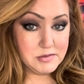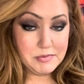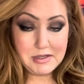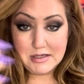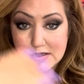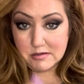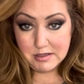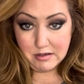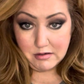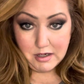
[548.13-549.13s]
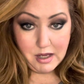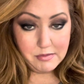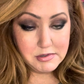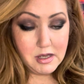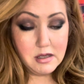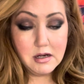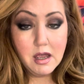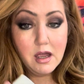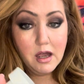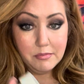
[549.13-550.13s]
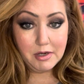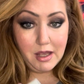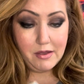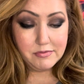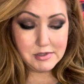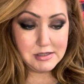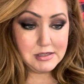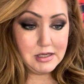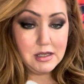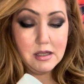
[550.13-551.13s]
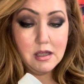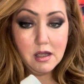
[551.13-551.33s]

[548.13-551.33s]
but they still sell it on Amazon. I'm gonna have to see